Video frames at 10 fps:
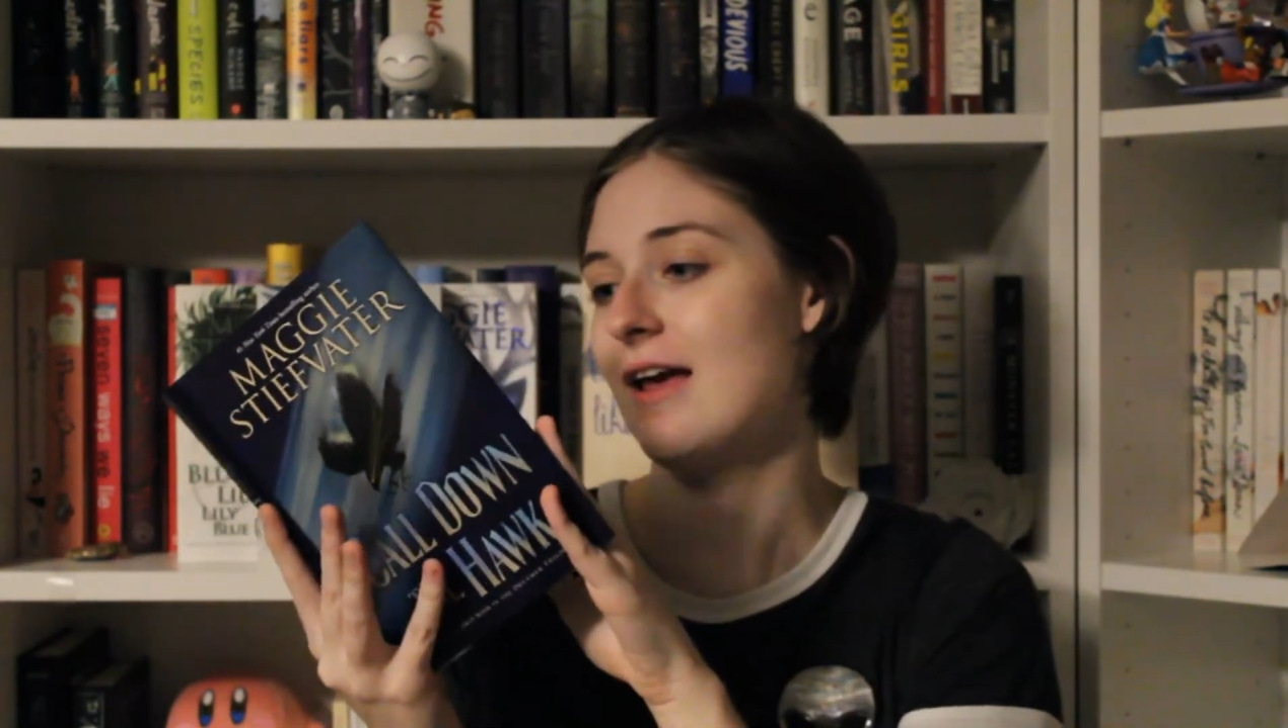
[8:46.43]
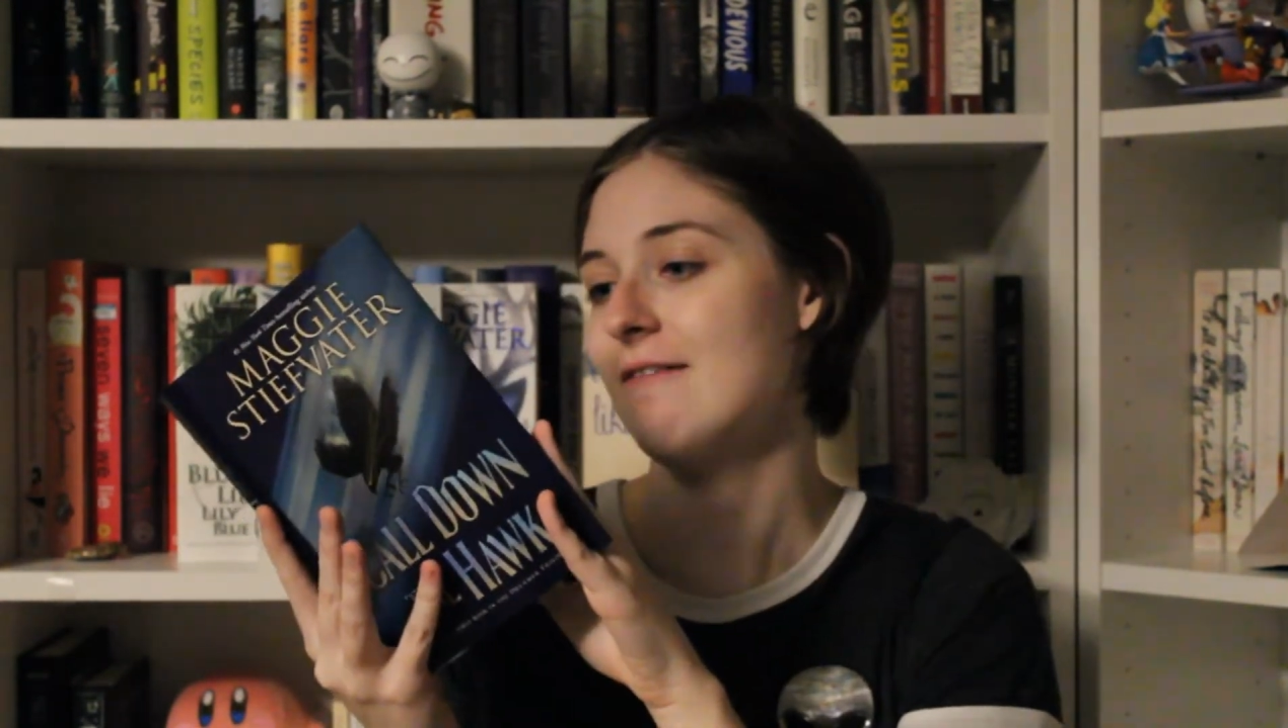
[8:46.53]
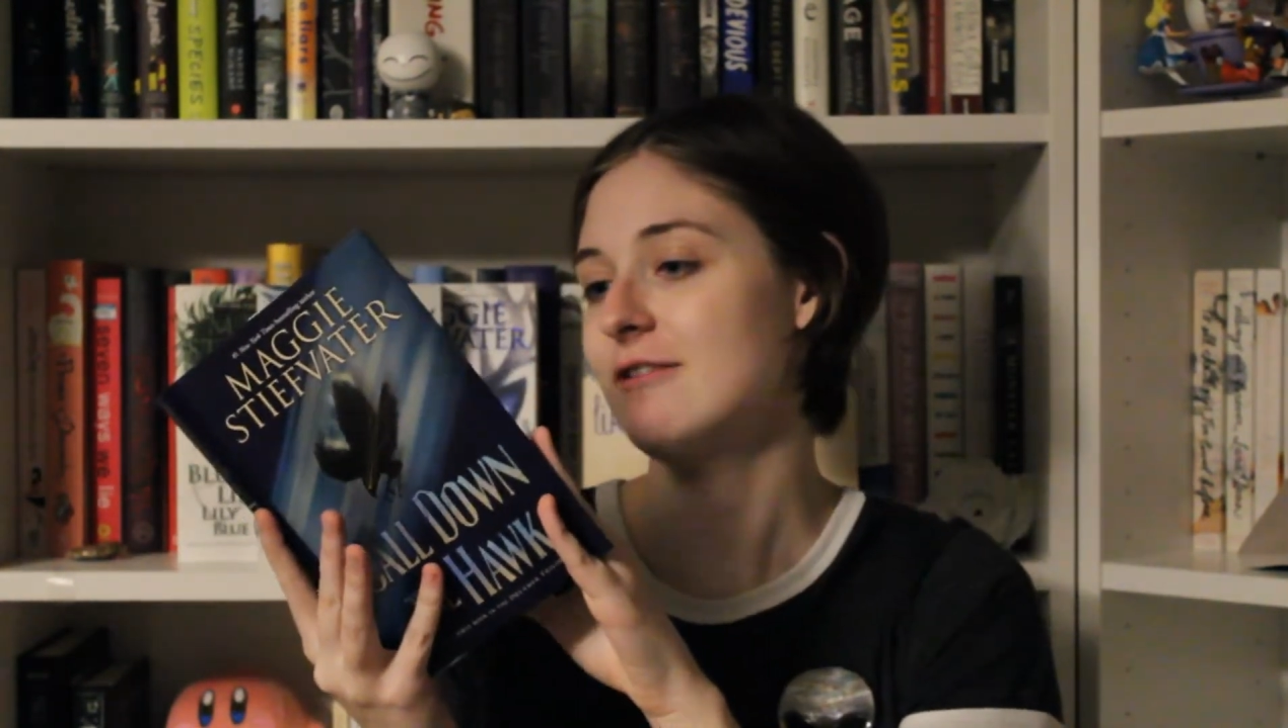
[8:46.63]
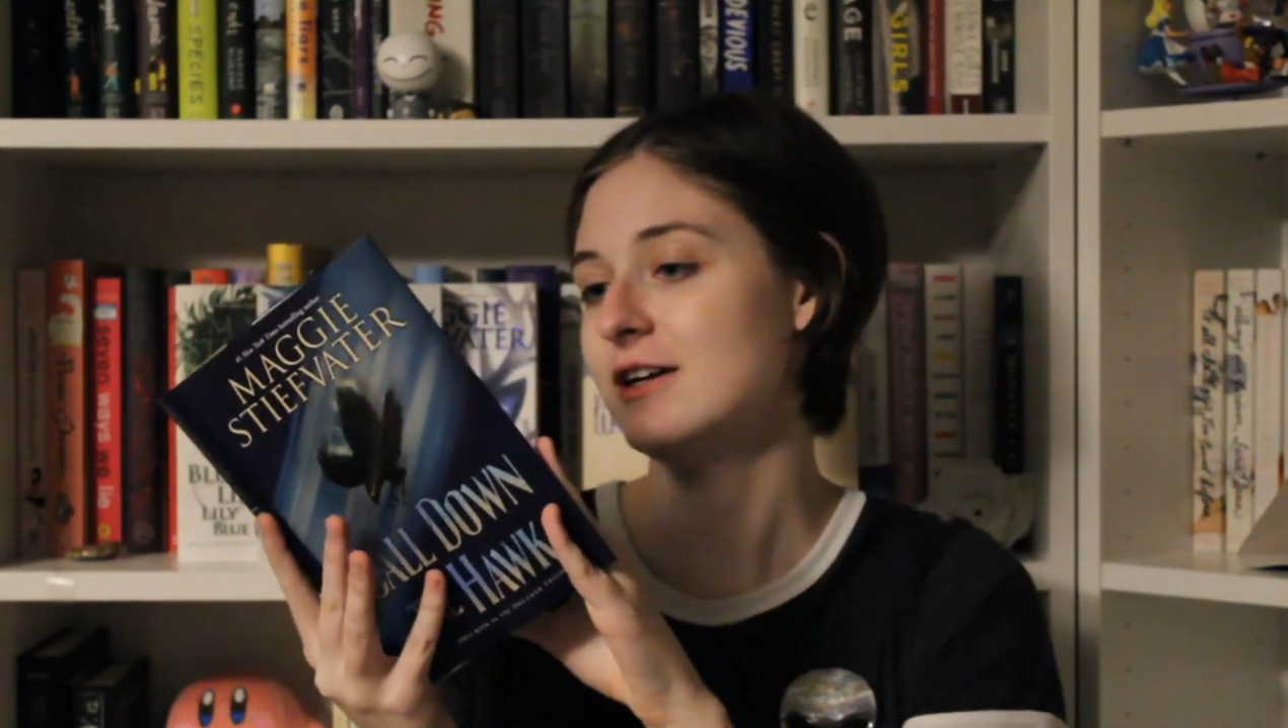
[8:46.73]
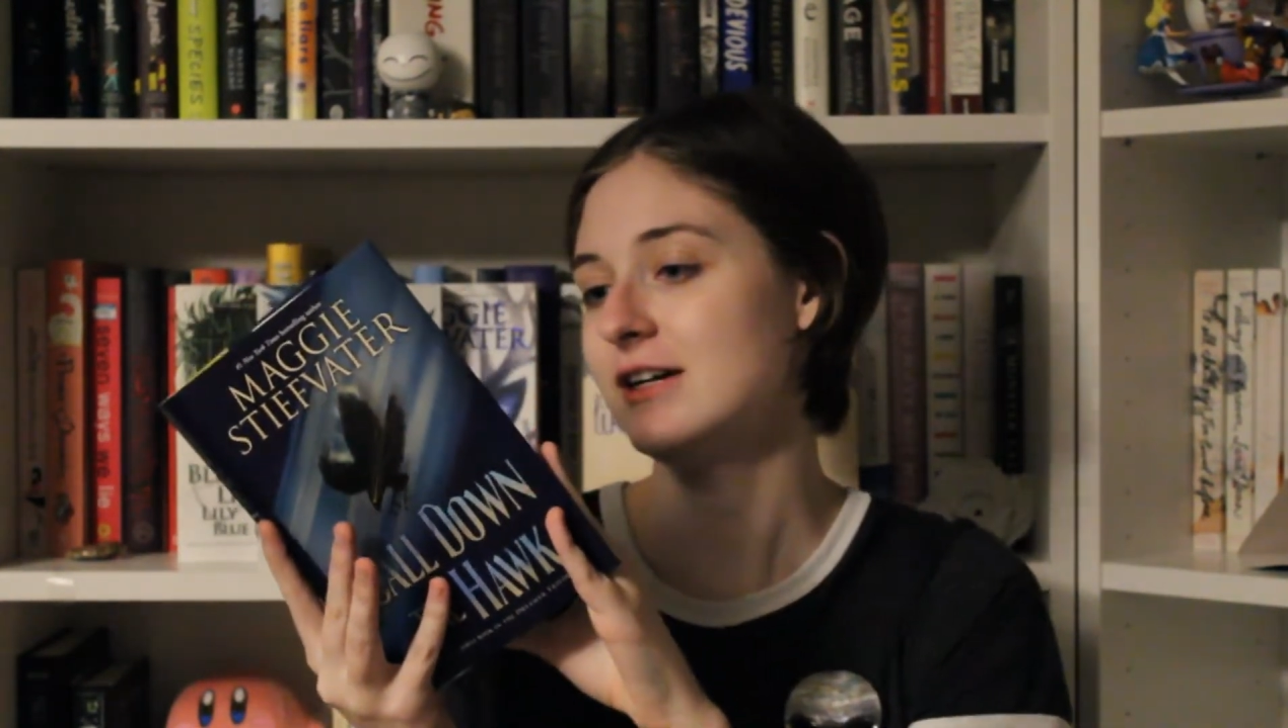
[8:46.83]

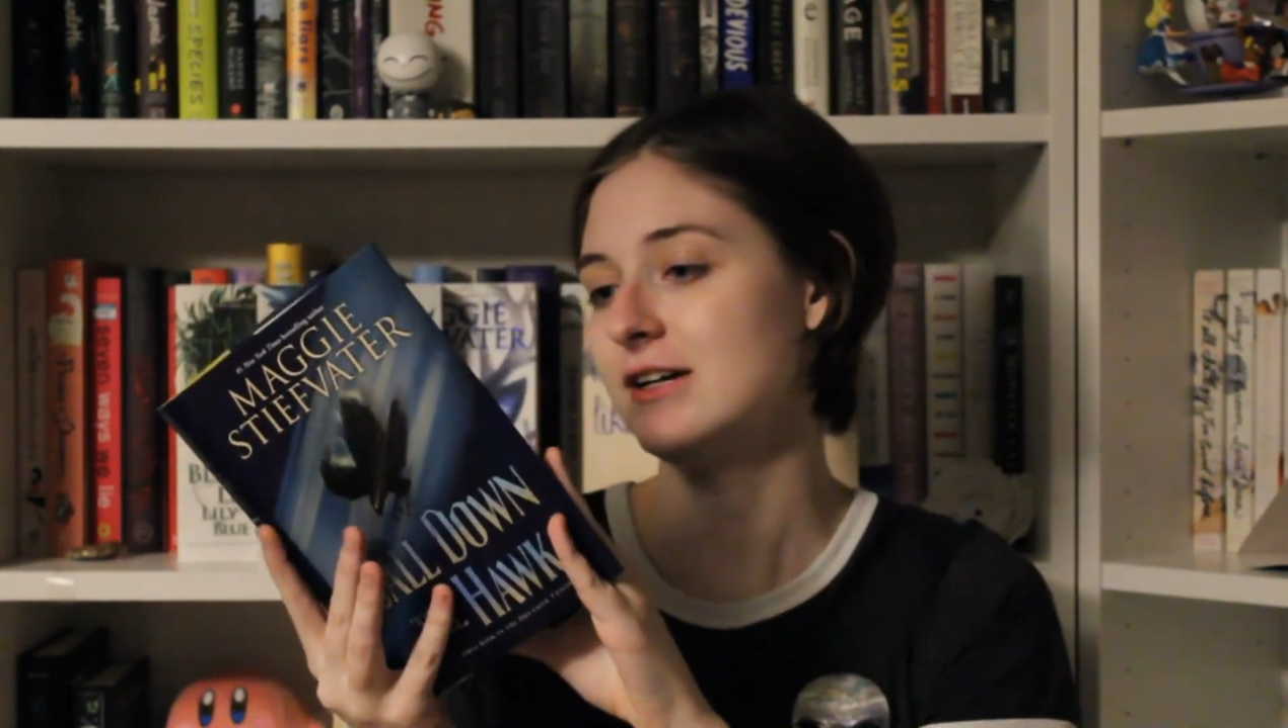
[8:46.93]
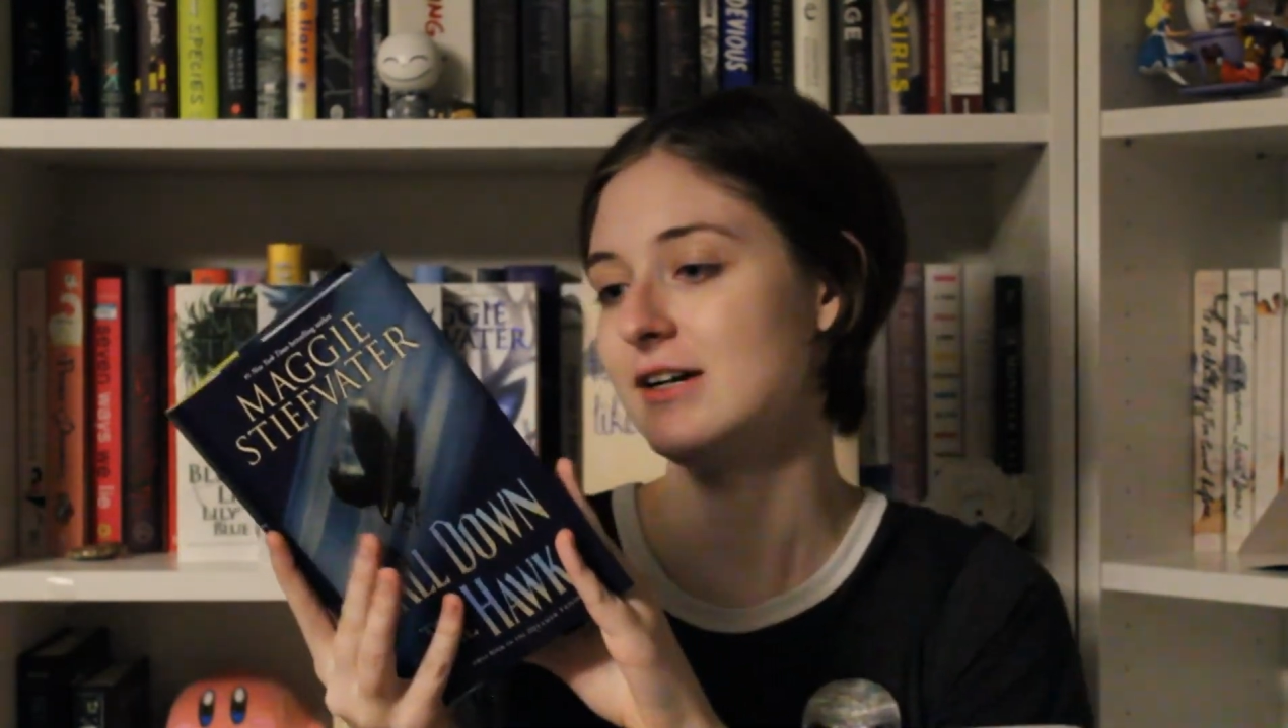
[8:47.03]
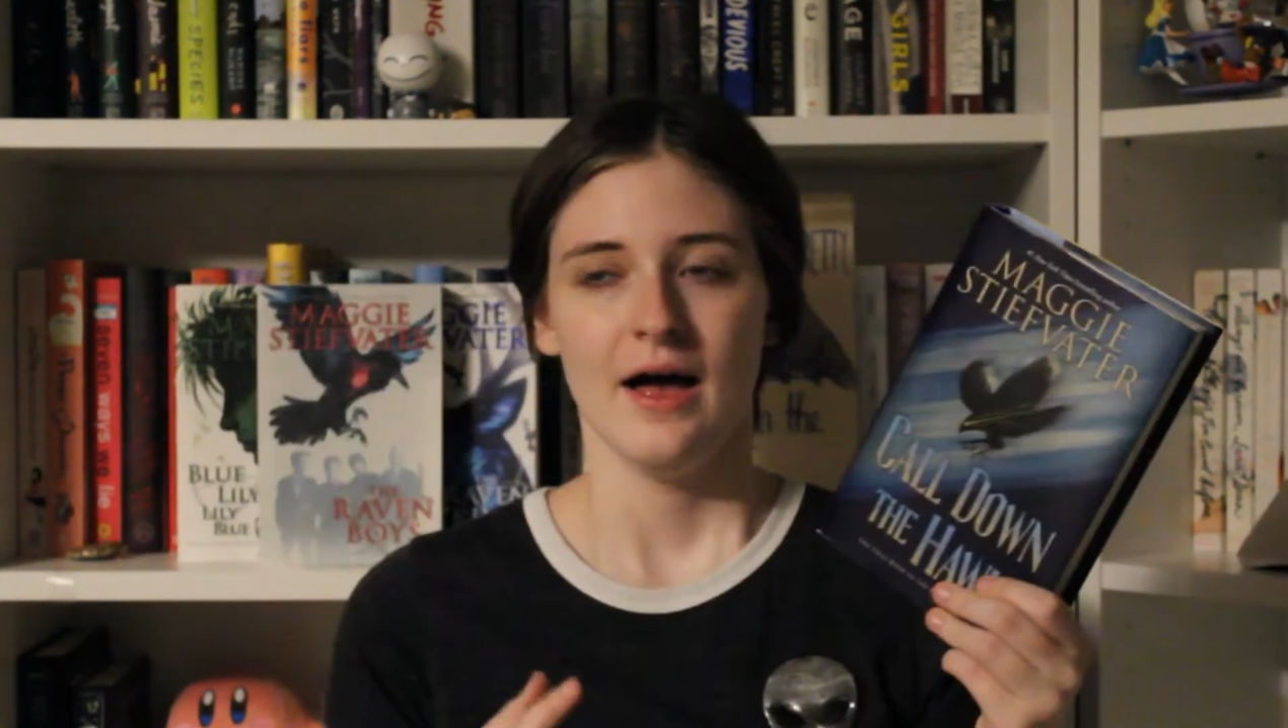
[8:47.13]
ever.